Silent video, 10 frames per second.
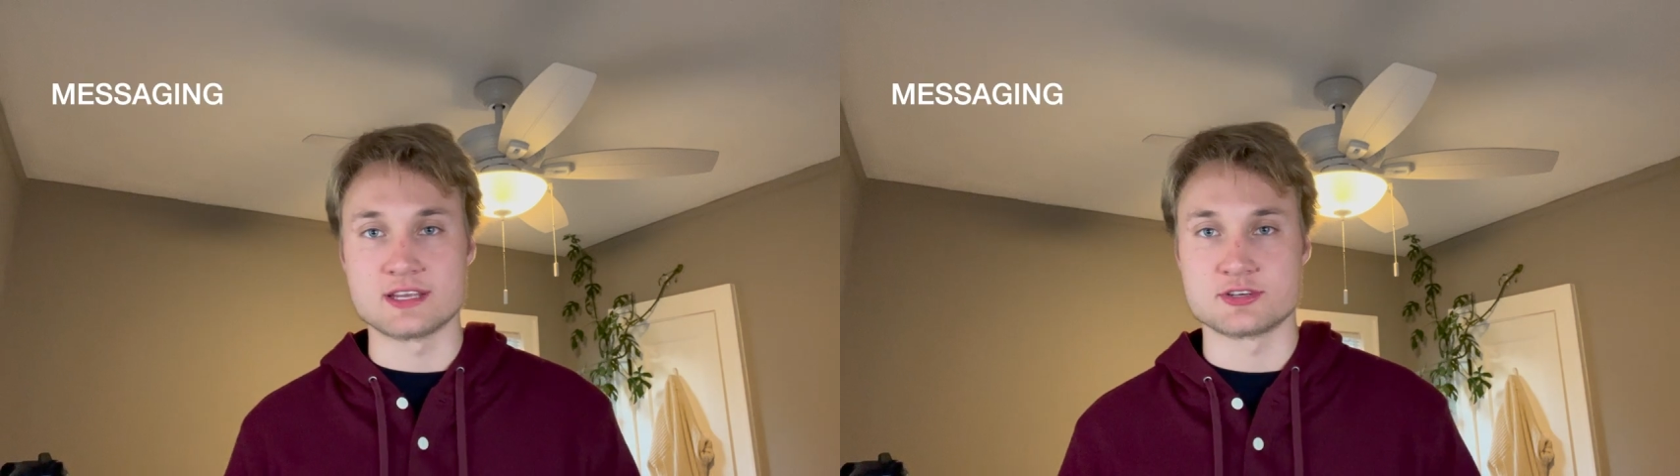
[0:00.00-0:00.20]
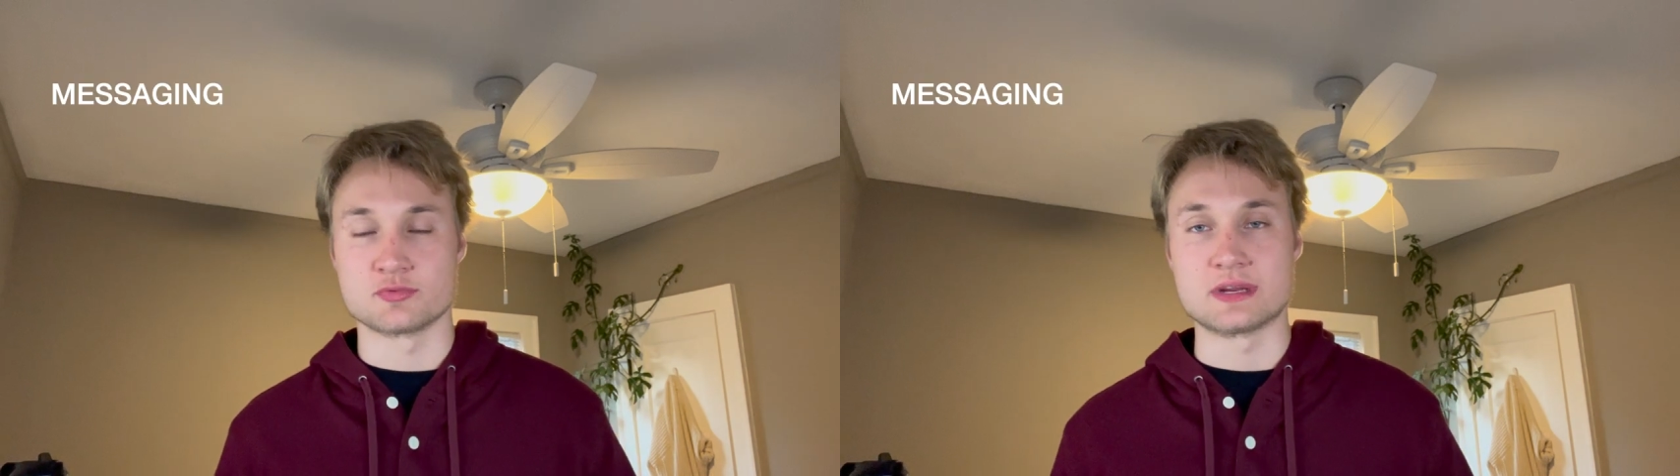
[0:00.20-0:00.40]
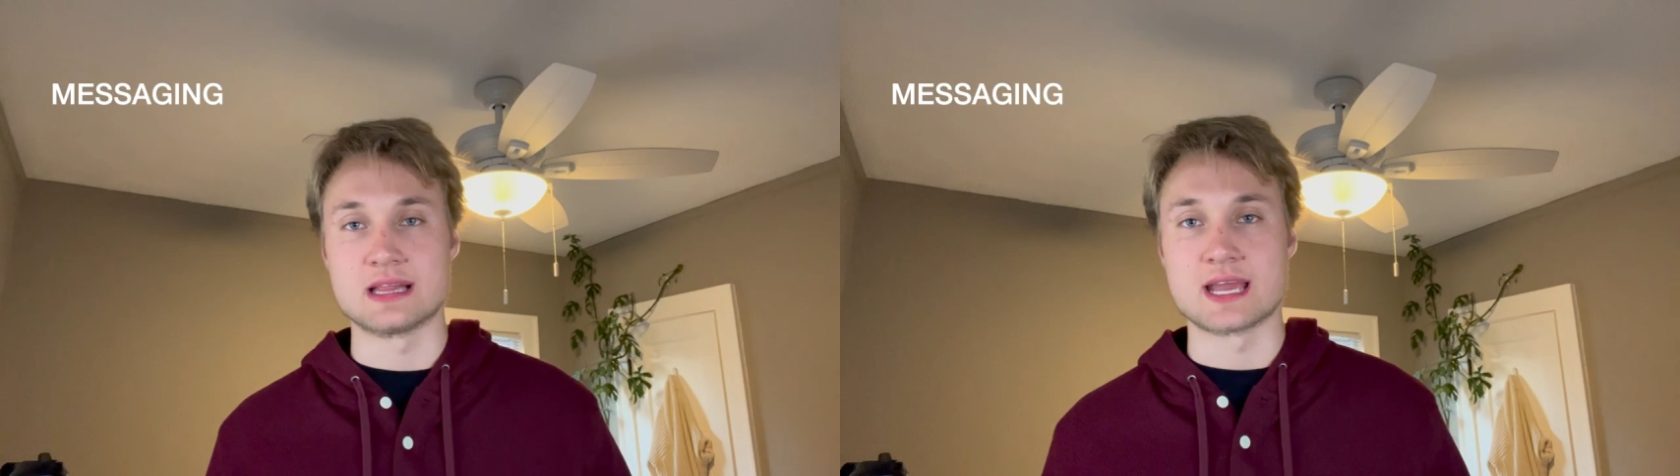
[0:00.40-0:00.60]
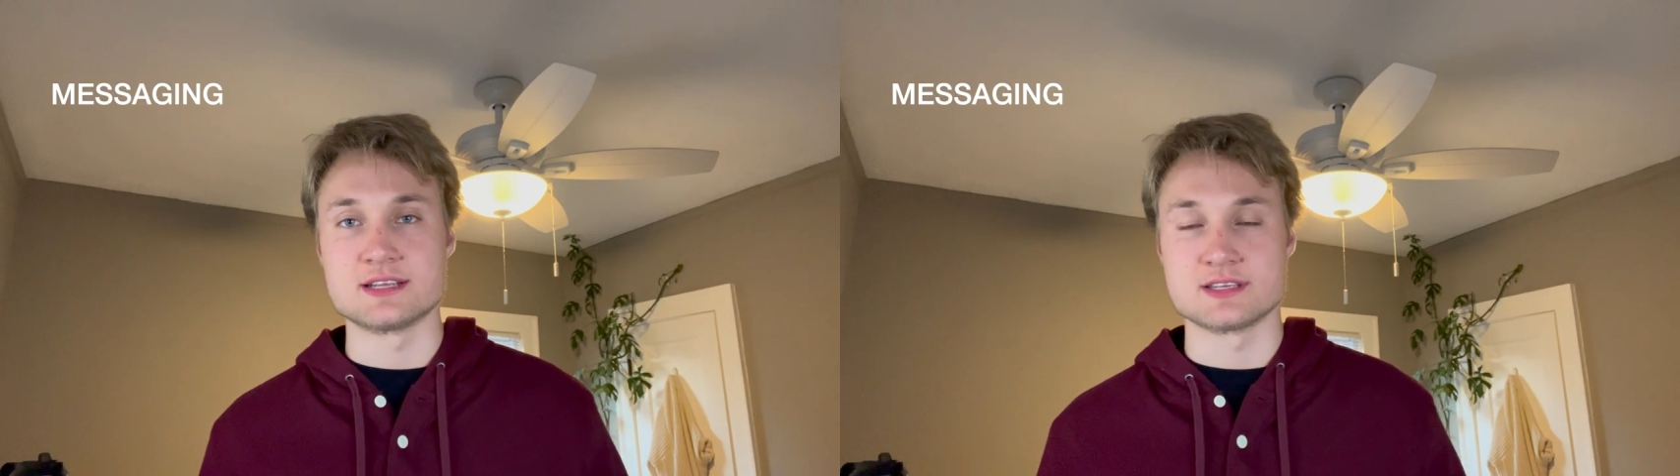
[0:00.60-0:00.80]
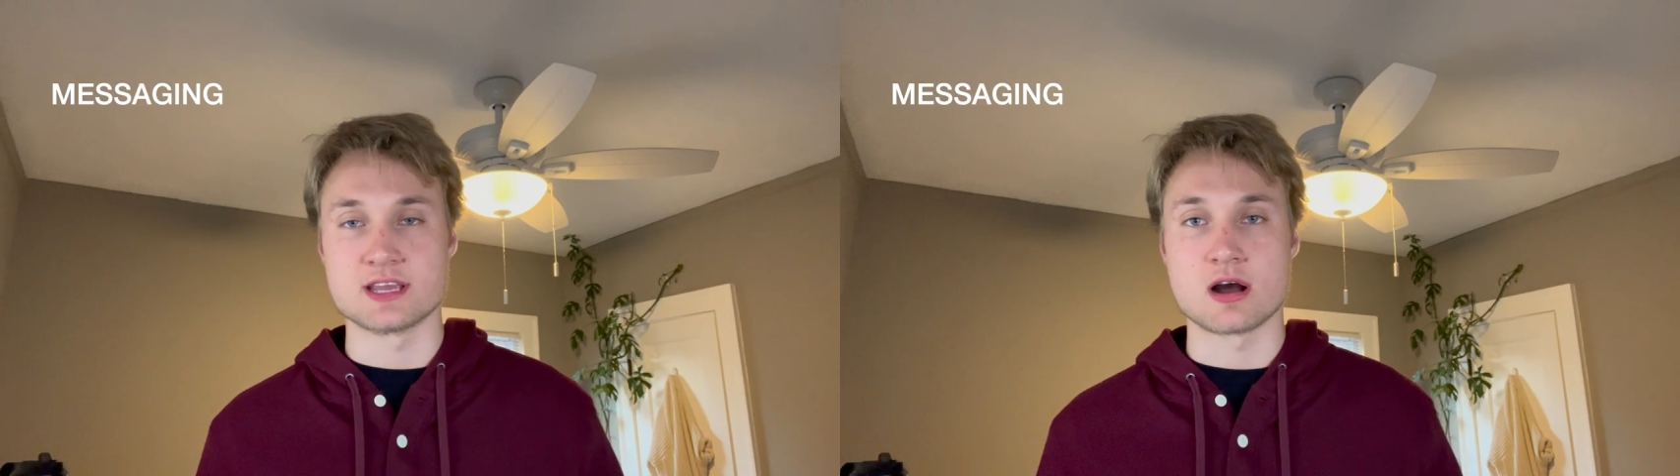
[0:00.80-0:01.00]
to relay
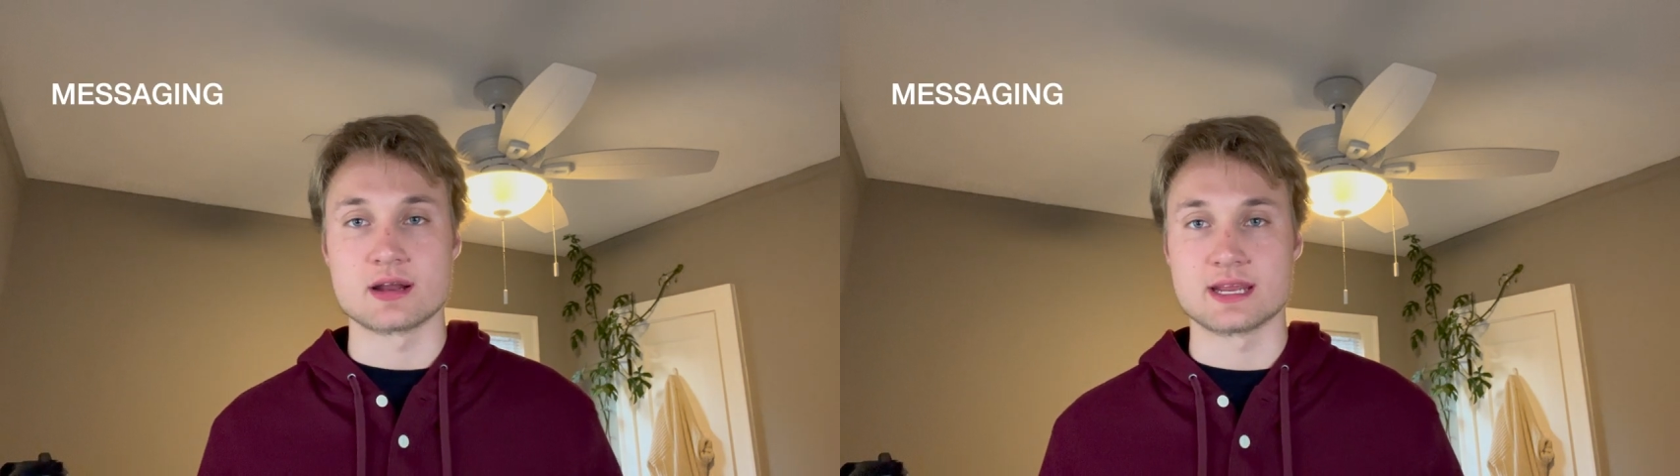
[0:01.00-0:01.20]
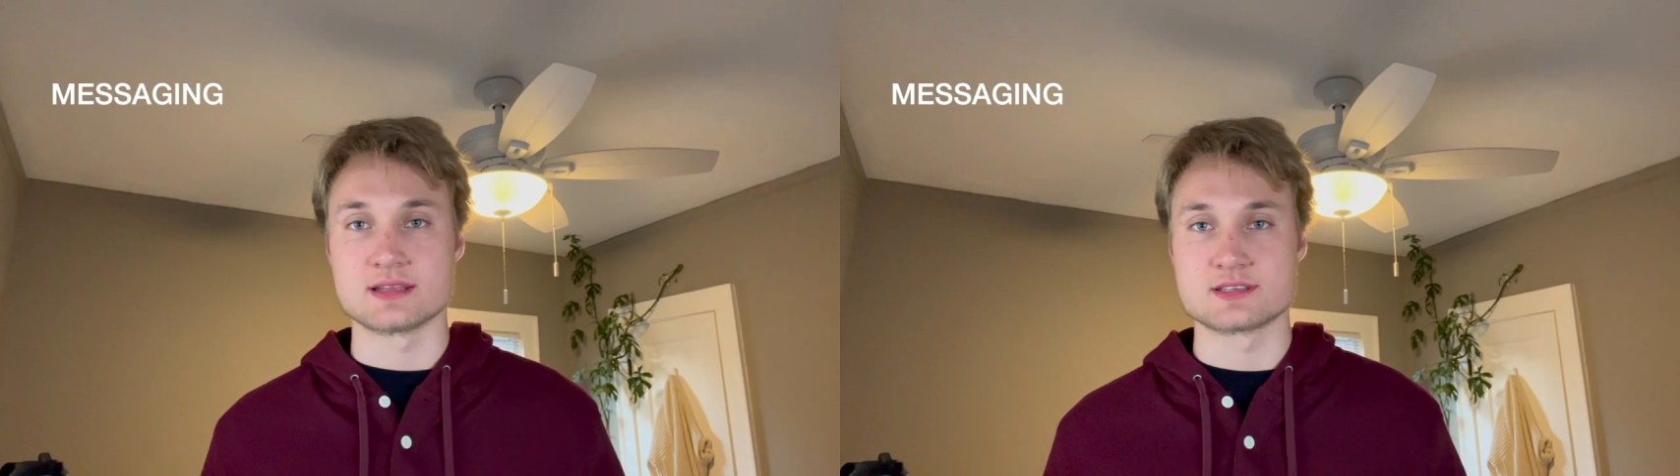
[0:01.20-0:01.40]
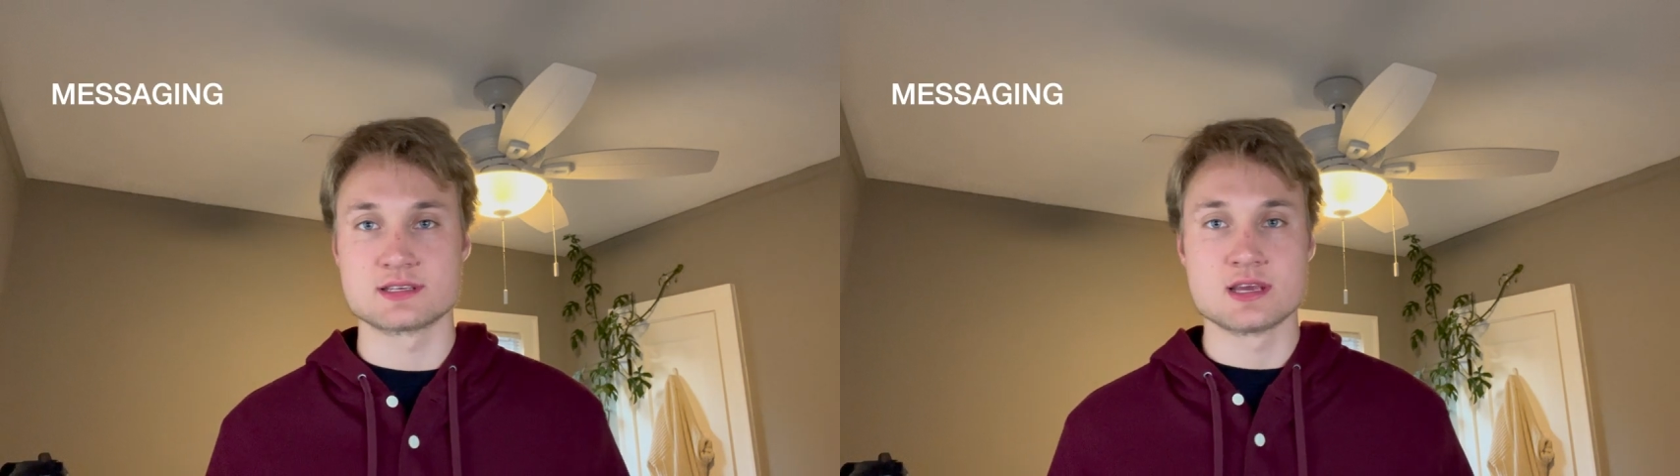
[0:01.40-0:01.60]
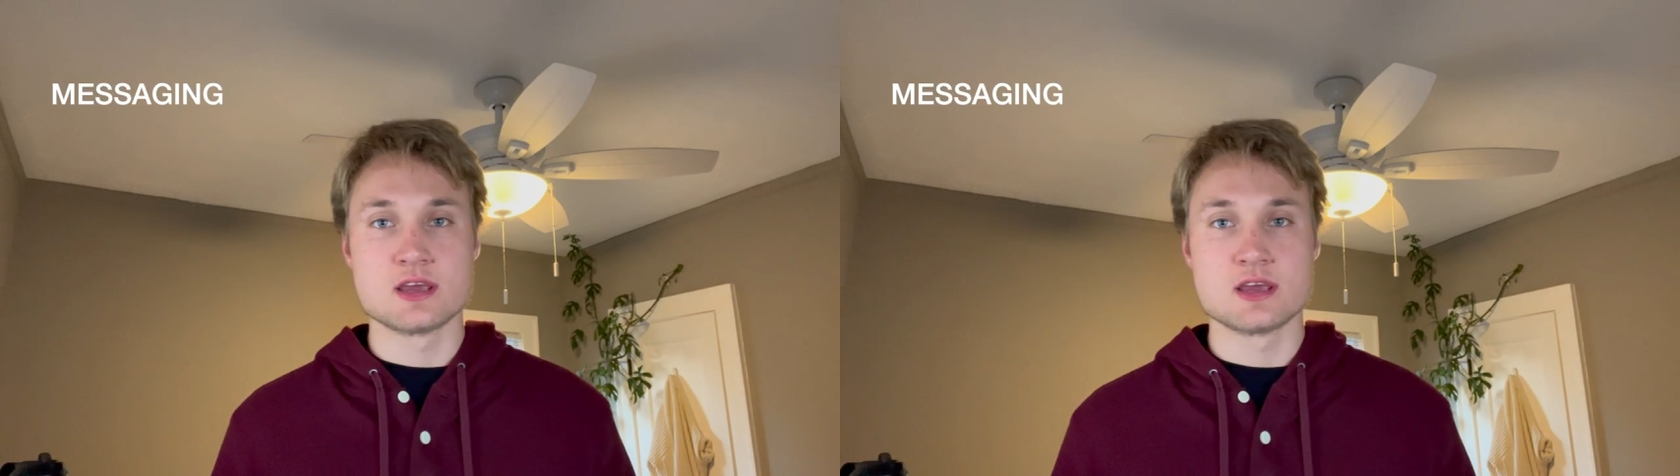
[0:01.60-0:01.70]
to the audience?